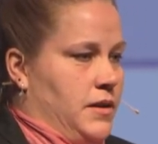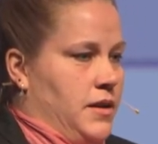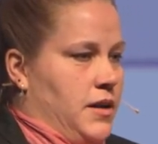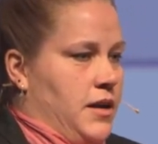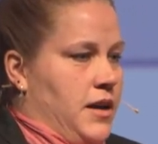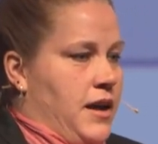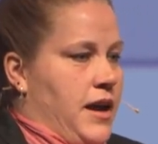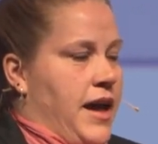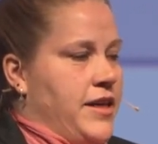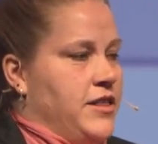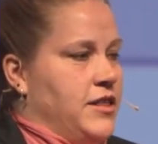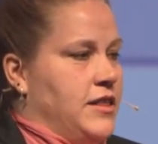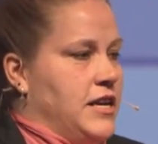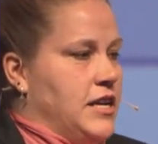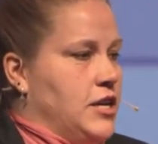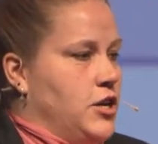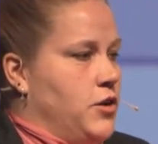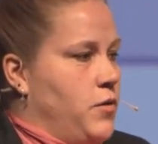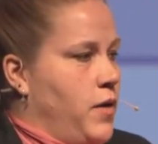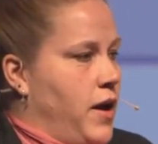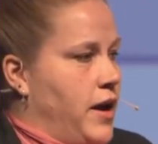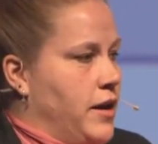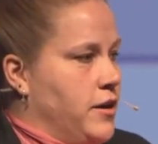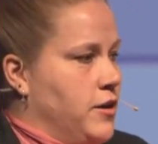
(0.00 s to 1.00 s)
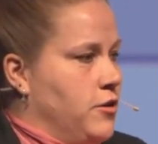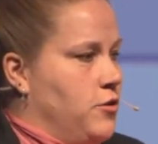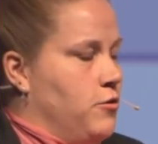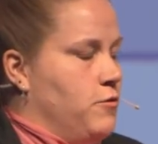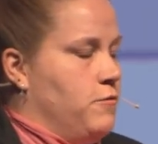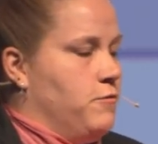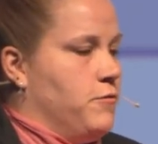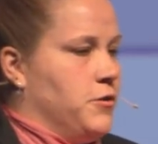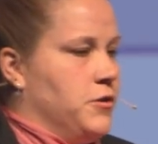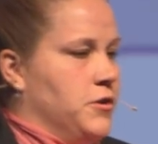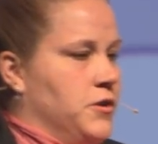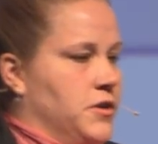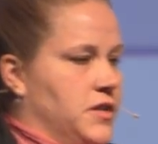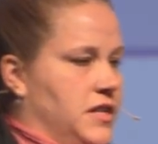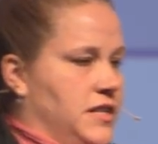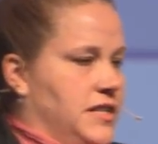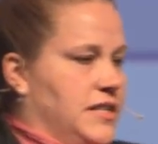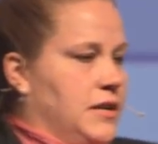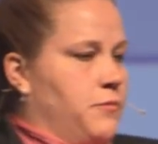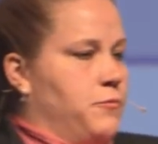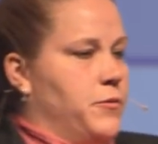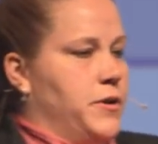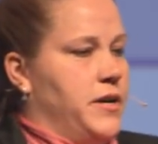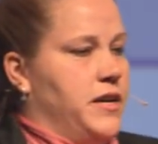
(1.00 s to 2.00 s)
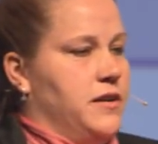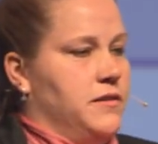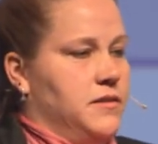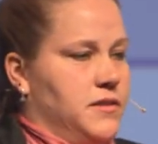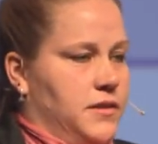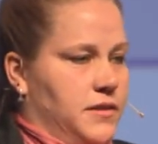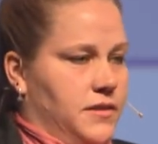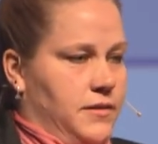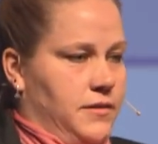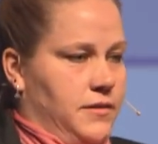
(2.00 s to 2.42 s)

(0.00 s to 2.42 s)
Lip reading: And then you hand it over to someone else.